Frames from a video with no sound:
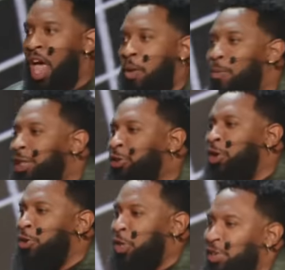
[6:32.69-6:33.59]
But what you
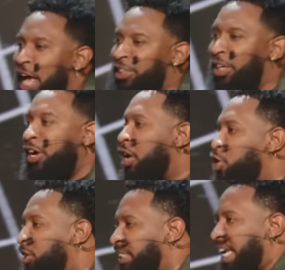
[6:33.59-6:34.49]
gonna do next year,
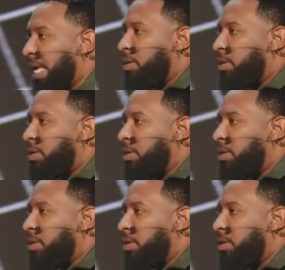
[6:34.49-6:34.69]
you'll see.